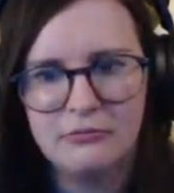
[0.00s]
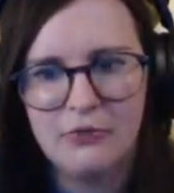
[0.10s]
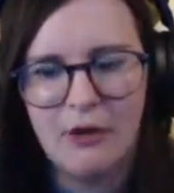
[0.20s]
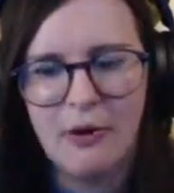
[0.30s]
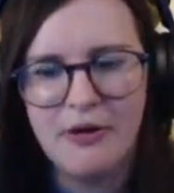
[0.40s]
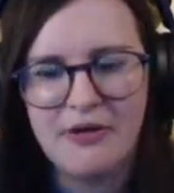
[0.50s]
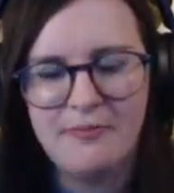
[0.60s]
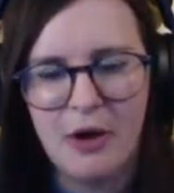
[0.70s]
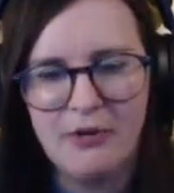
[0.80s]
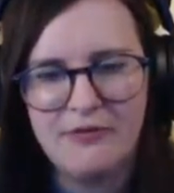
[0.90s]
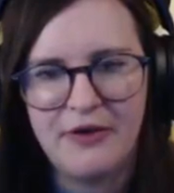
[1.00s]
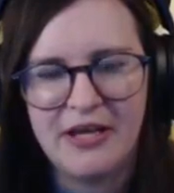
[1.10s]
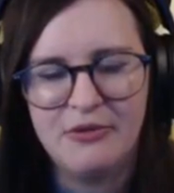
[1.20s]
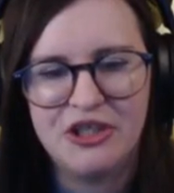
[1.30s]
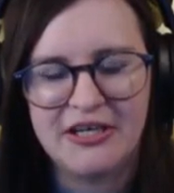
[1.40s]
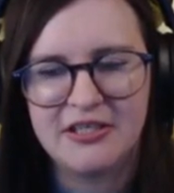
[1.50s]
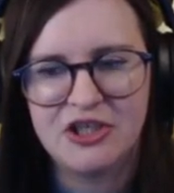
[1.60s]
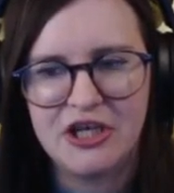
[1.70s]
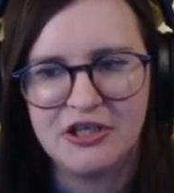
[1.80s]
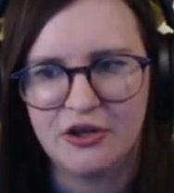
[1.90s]
Oh, only, only
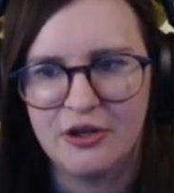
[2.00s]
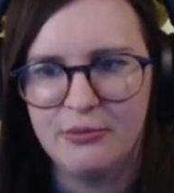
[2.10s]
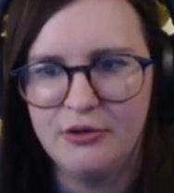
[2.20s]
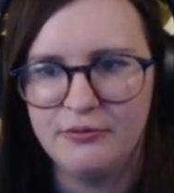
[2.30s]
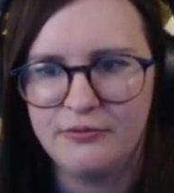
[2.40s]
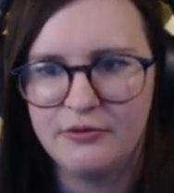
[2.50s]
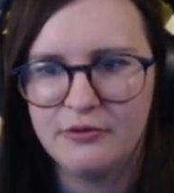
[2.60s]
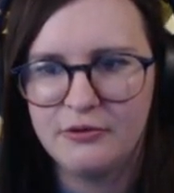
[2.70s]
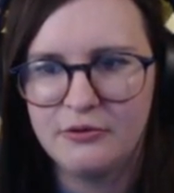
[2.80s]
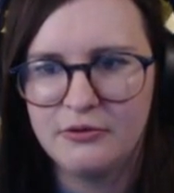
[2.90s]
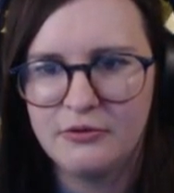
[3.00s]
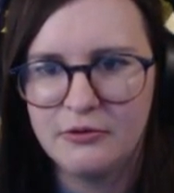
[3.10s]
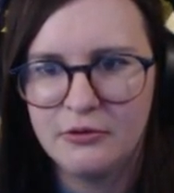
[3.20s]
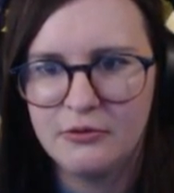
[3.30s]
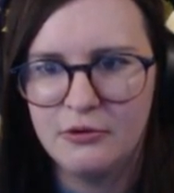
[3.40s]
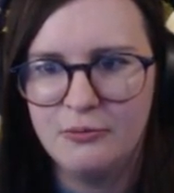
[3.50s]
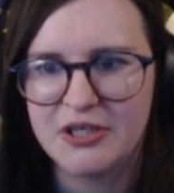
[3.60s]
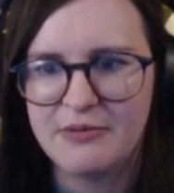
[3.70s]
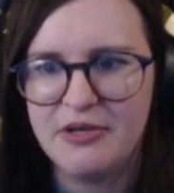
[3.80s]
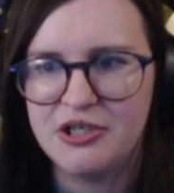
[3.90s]
Thingamajigs is on the move. Oops, I
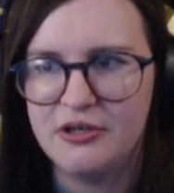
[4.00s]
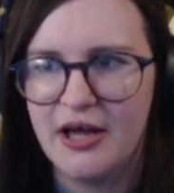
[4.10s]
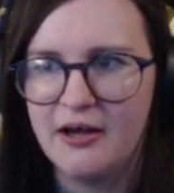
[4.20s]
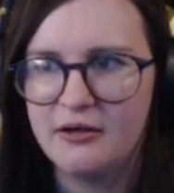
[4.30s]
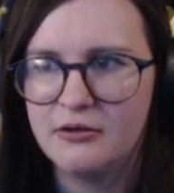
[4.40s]
didn't mean to do that.